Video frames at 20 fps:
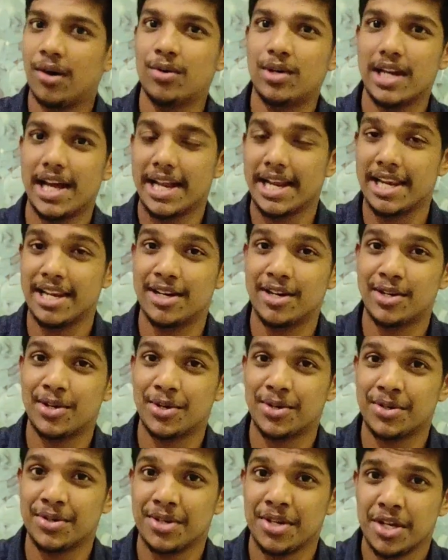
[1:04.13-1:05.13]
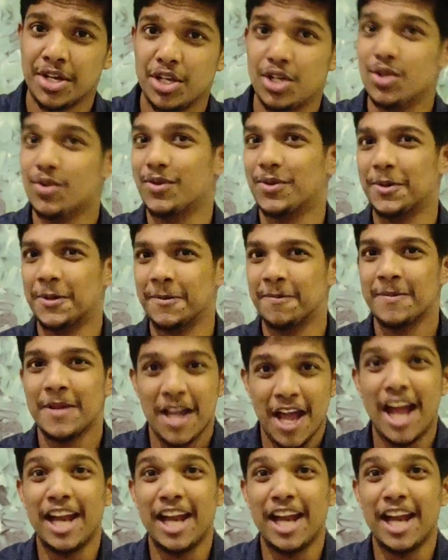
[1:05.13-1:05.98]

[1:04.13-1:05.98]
out and learn on your own.